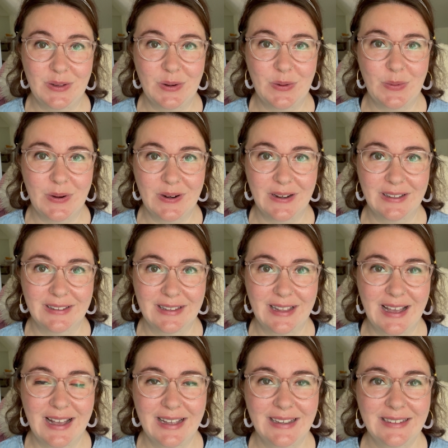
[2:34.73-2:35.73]
your work
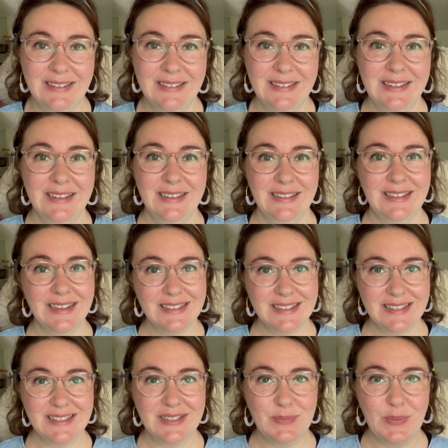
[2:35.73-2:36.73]
online. Yes,
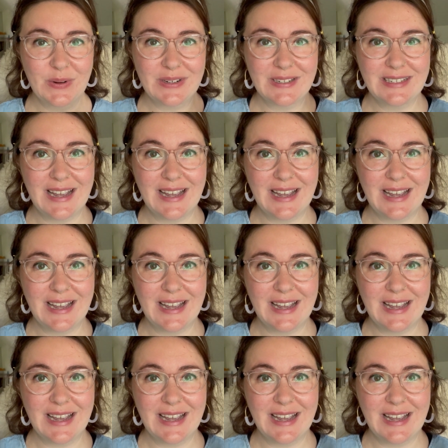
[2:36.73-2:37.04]
it's important